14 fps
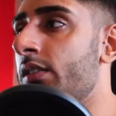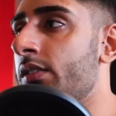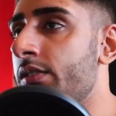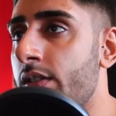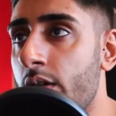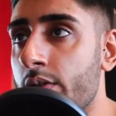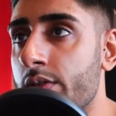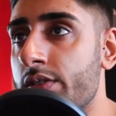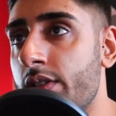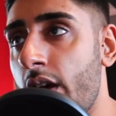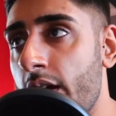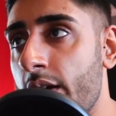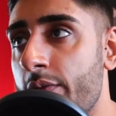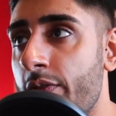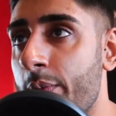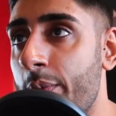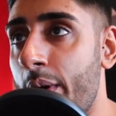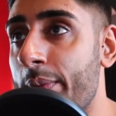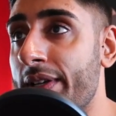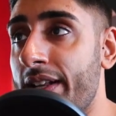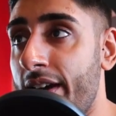So starting from
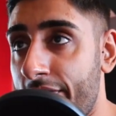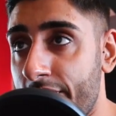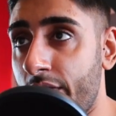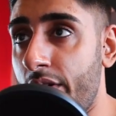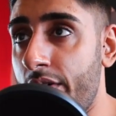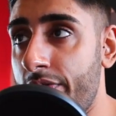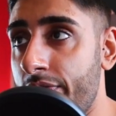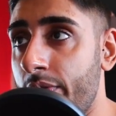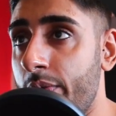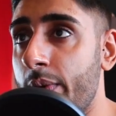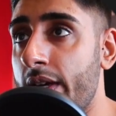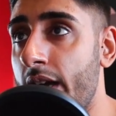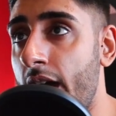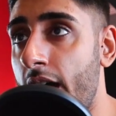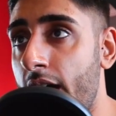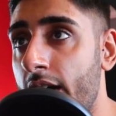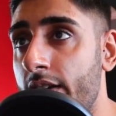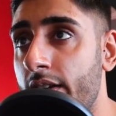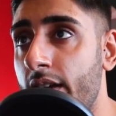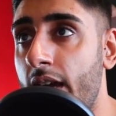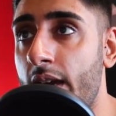where we left off, we
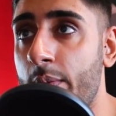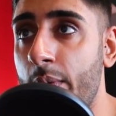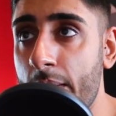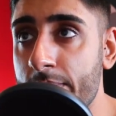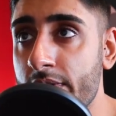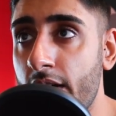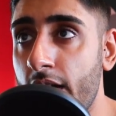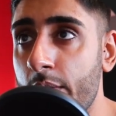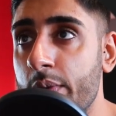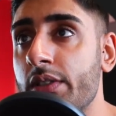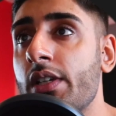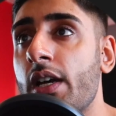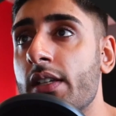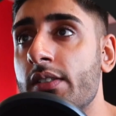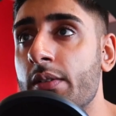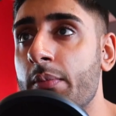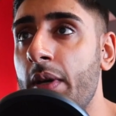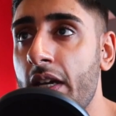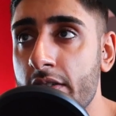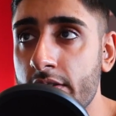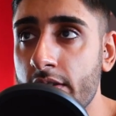had a website which had some
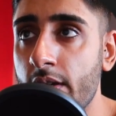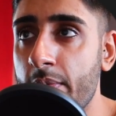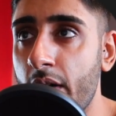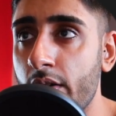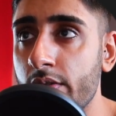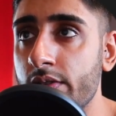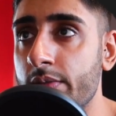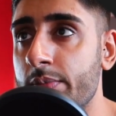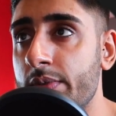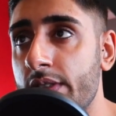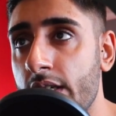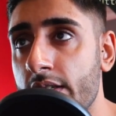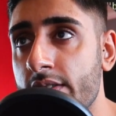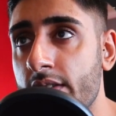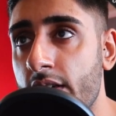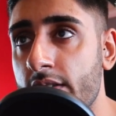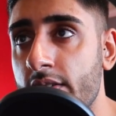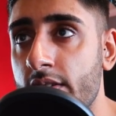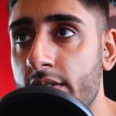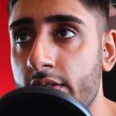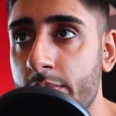HTML, some
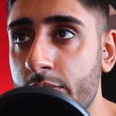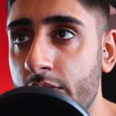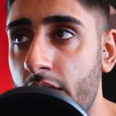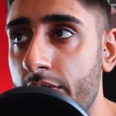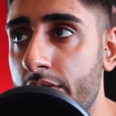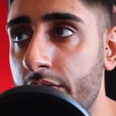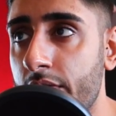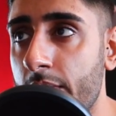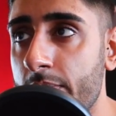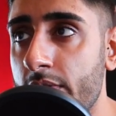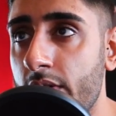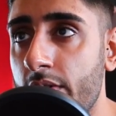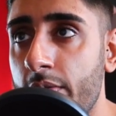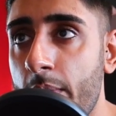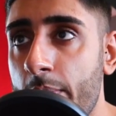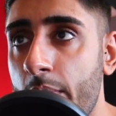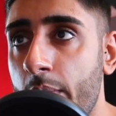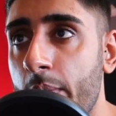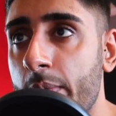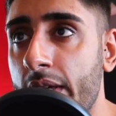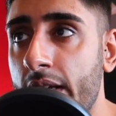CSS, and some JavaScript. So remember
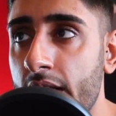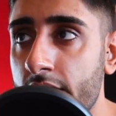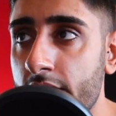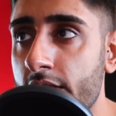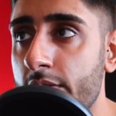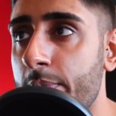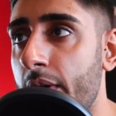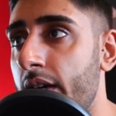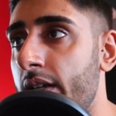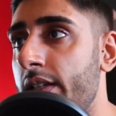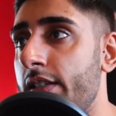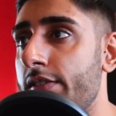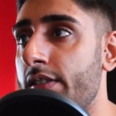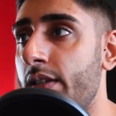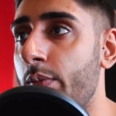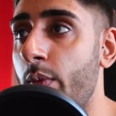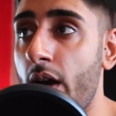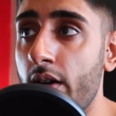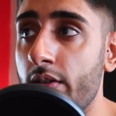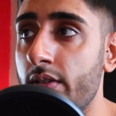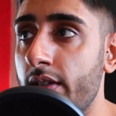when we clicked this button, it said,
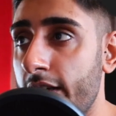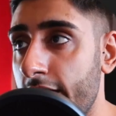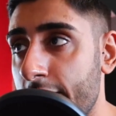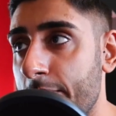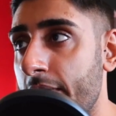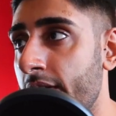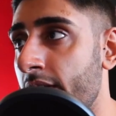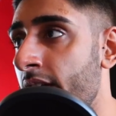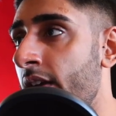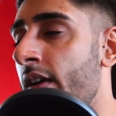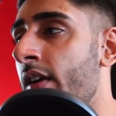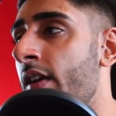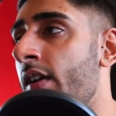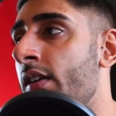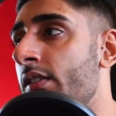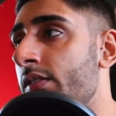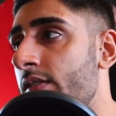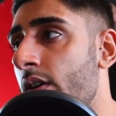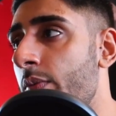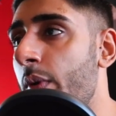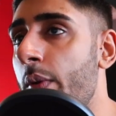wow, you clicked me.
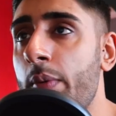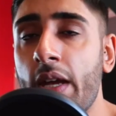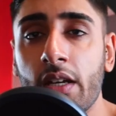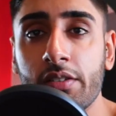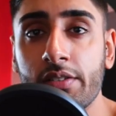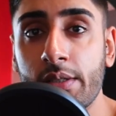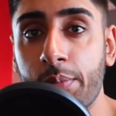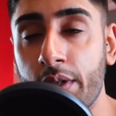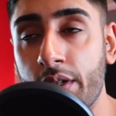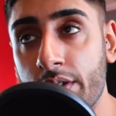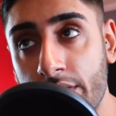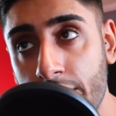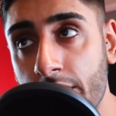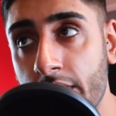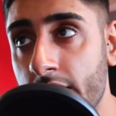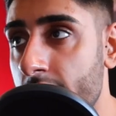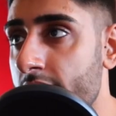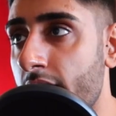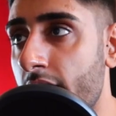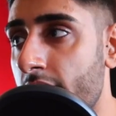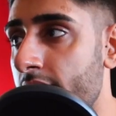So what we actually want to do in this
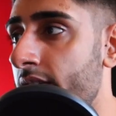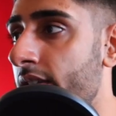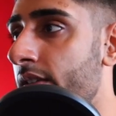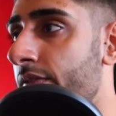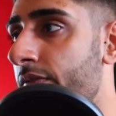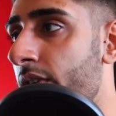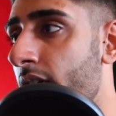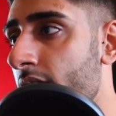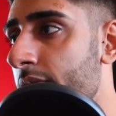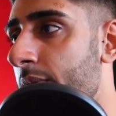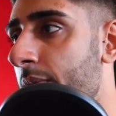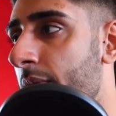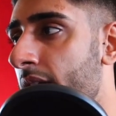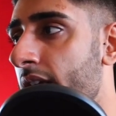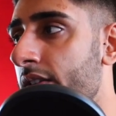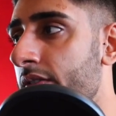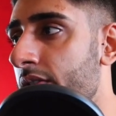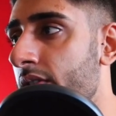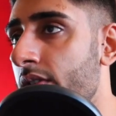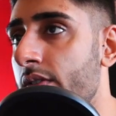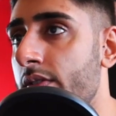case is first we want to
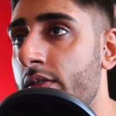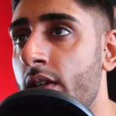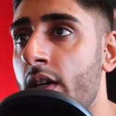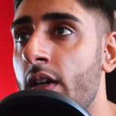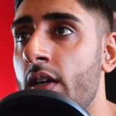introduce